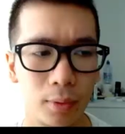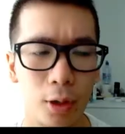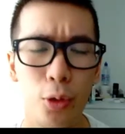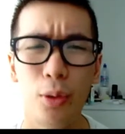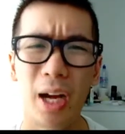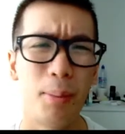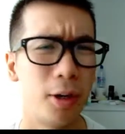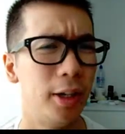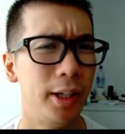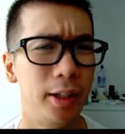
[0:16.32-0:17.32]
Who am
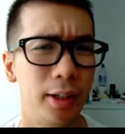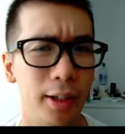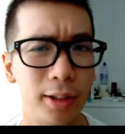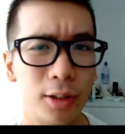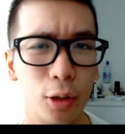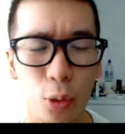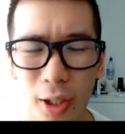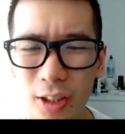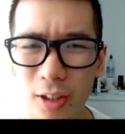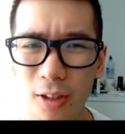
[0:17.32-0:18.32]
I? It's a
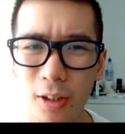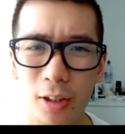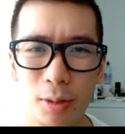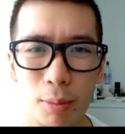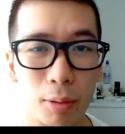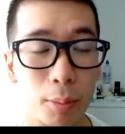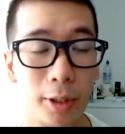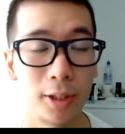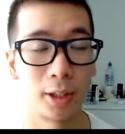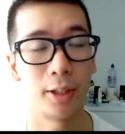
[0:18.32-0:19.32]
question that's probably a
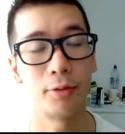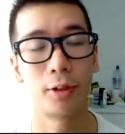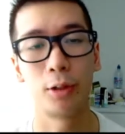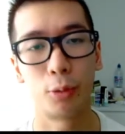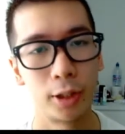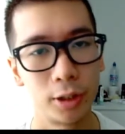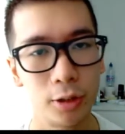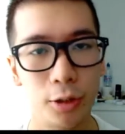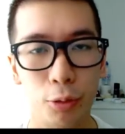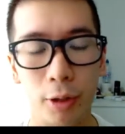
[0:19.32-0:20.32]
significant question to
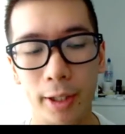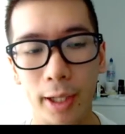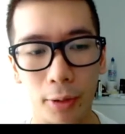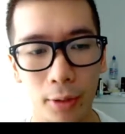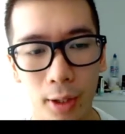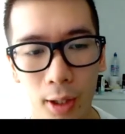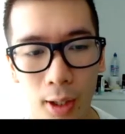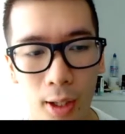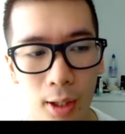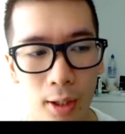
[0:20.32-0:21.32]
you right now.
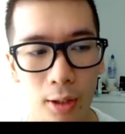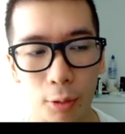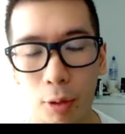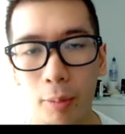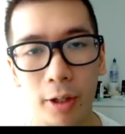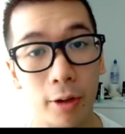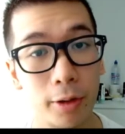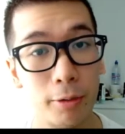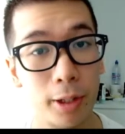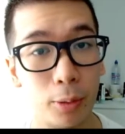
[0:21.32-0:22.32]
There are probably other
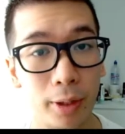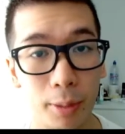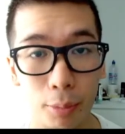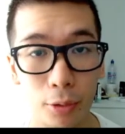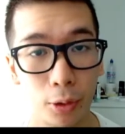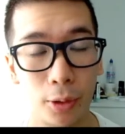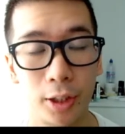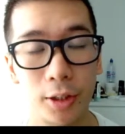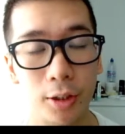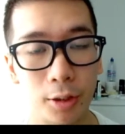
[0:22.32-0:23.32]
equally important
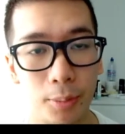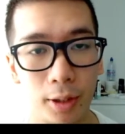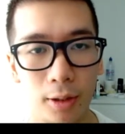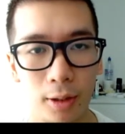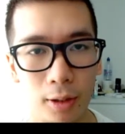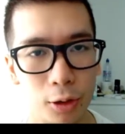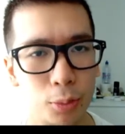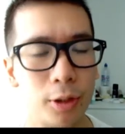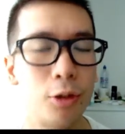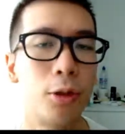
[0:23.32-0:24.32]
questions, but I just want
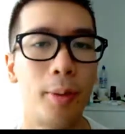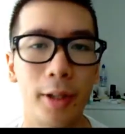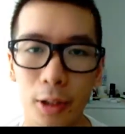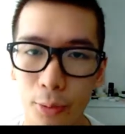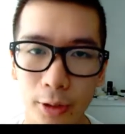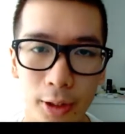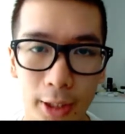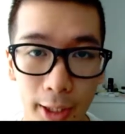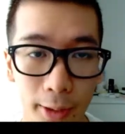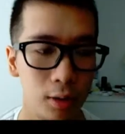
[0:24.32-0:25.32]
to talk about this one
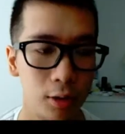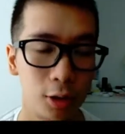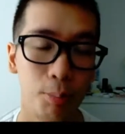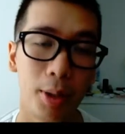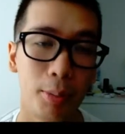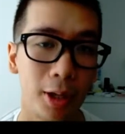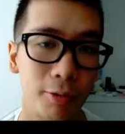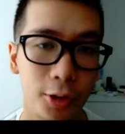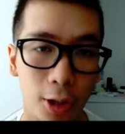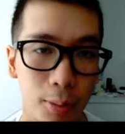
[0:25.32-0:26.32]
today. Some people have
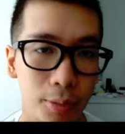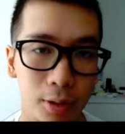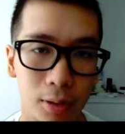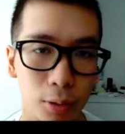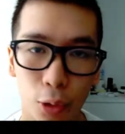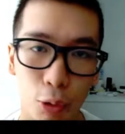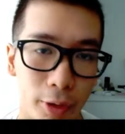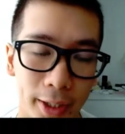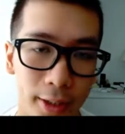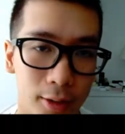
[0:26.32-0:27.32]
jobs or
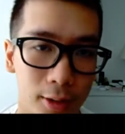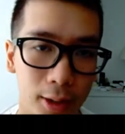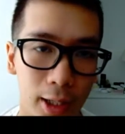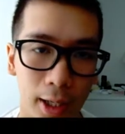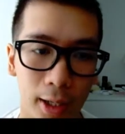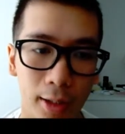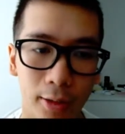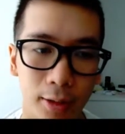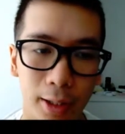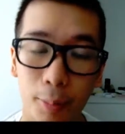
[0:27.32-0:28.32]
careers, and
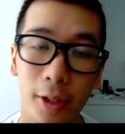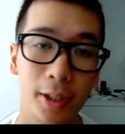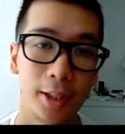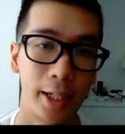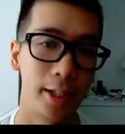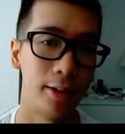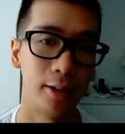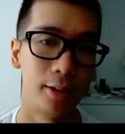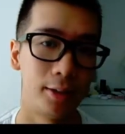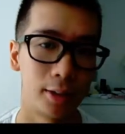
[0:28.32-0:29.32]
they might say that
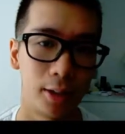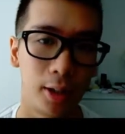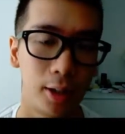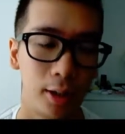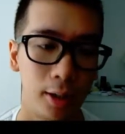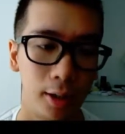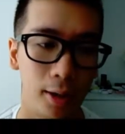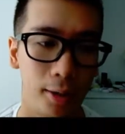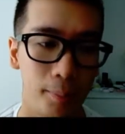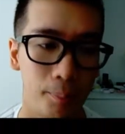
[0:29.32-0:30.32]

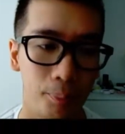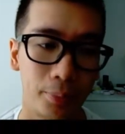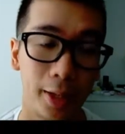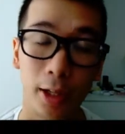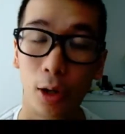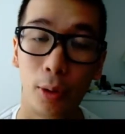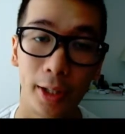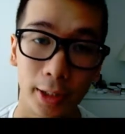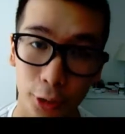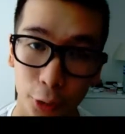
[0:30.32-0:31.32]
they are what they
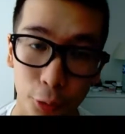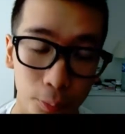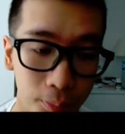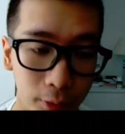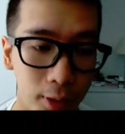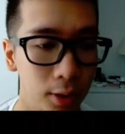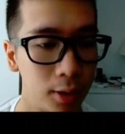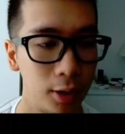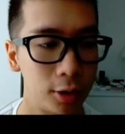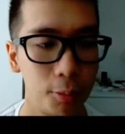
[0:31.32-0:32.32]
do.
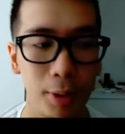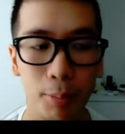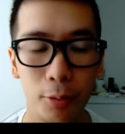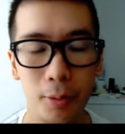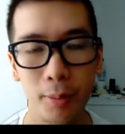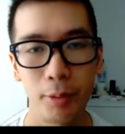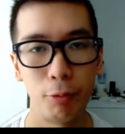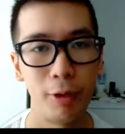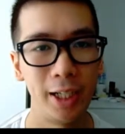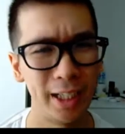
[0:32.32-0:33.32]
Some people might be
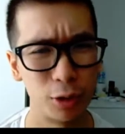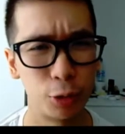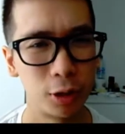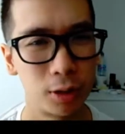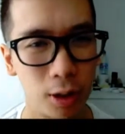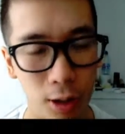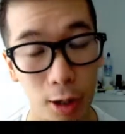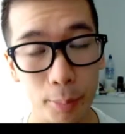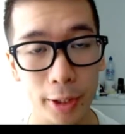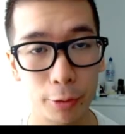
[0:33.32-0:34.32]
really into a
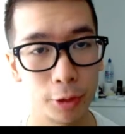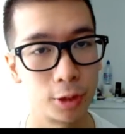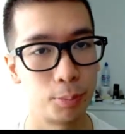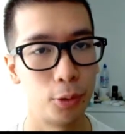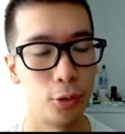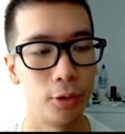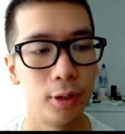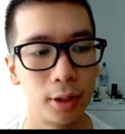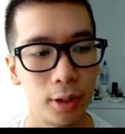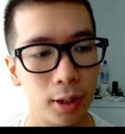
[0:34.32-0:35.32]
hobby or a sport,
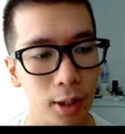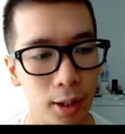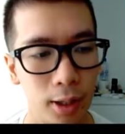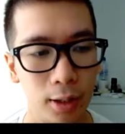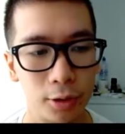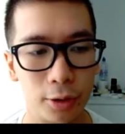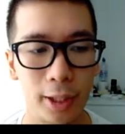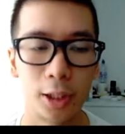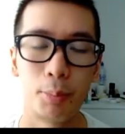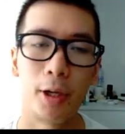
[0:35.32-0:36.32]
so they
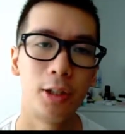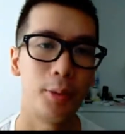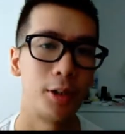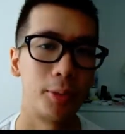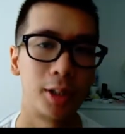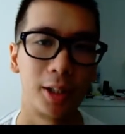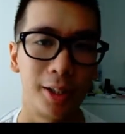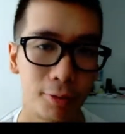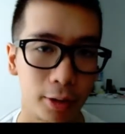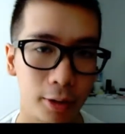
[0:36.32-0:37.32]
aspire to be something
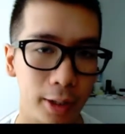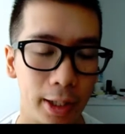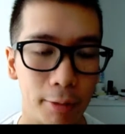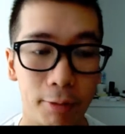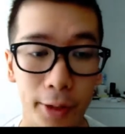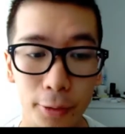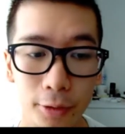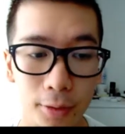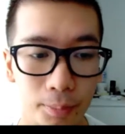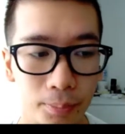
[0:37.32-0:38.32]
significant in that field.
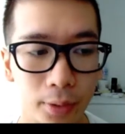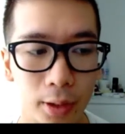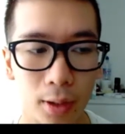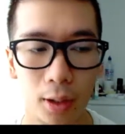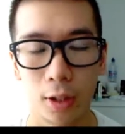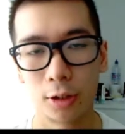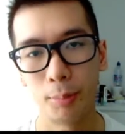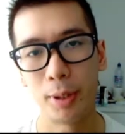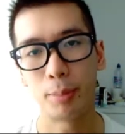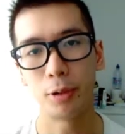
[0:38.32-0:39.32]
Some
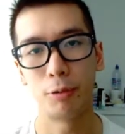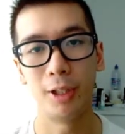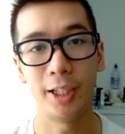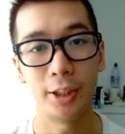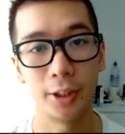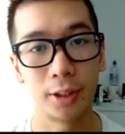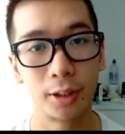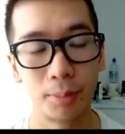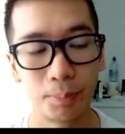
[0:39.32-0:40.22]
people are religious,